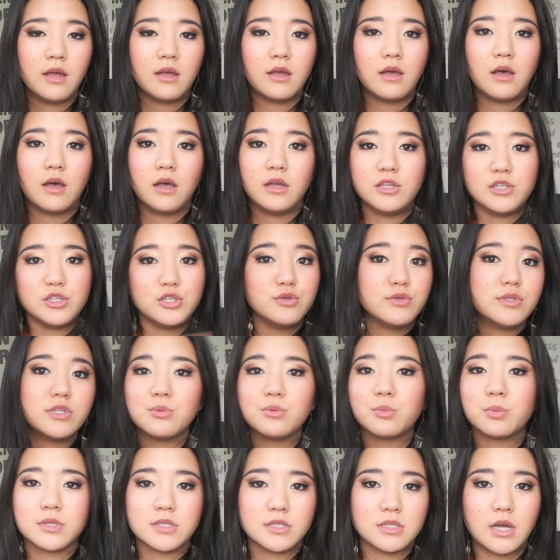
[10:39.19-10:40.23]
Uh,
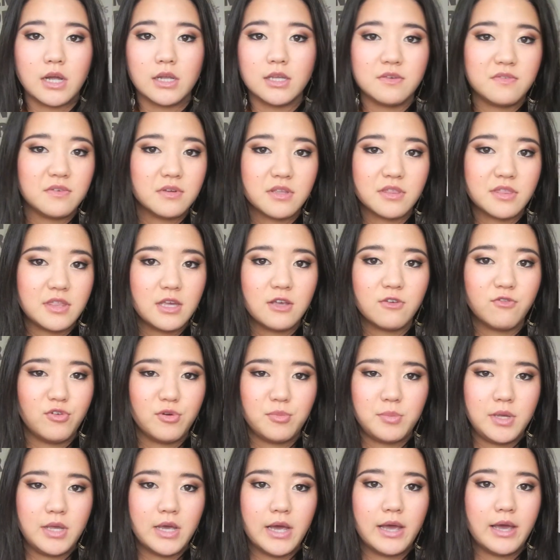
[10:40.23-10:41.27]
YouTube was not even a thing for
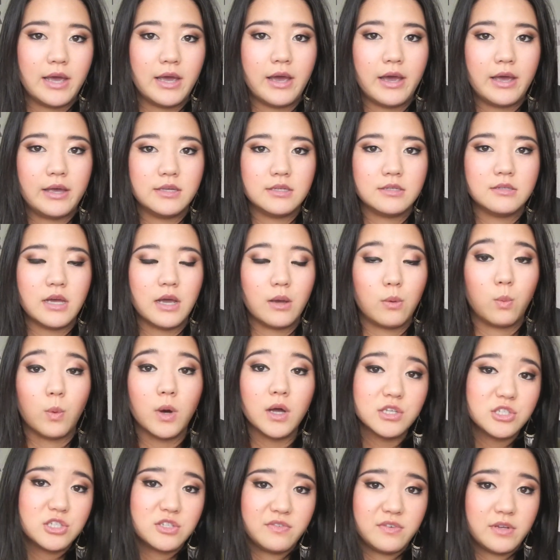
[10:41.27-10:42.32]
me. I, I, I
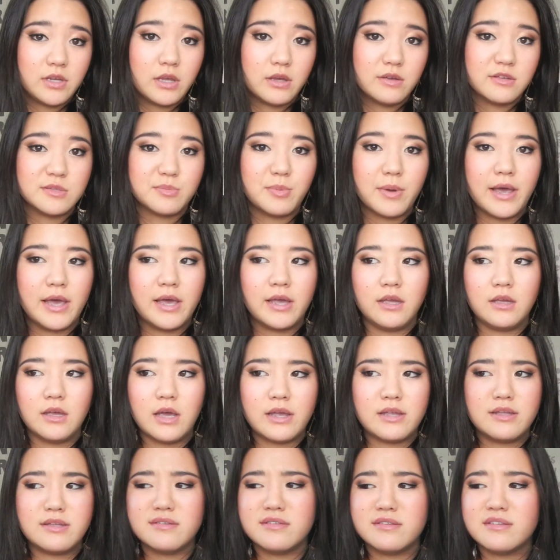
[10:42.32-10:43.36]
watched videos, but
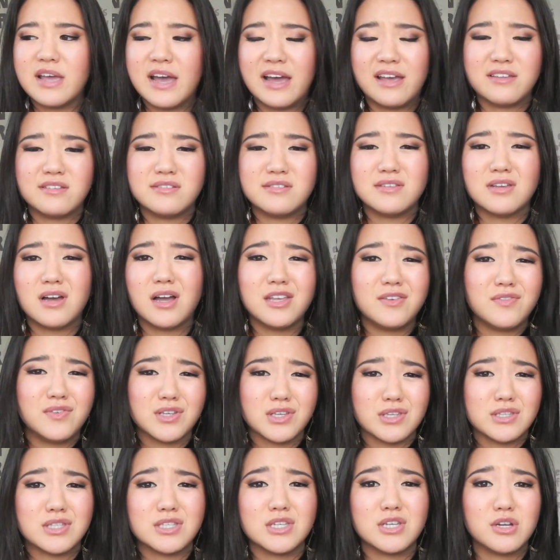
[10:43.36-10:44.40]
I, I, had not
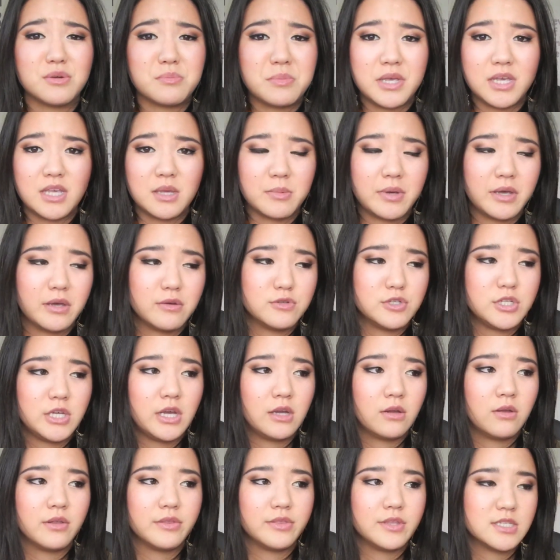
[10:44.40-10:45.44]
even considered making my own
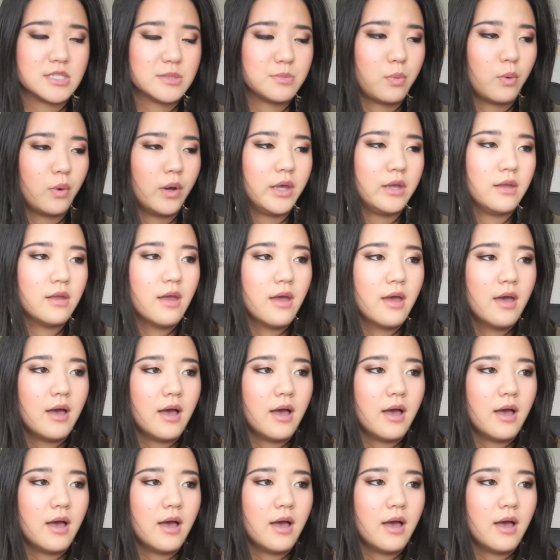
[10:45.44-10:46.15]
channel at this point.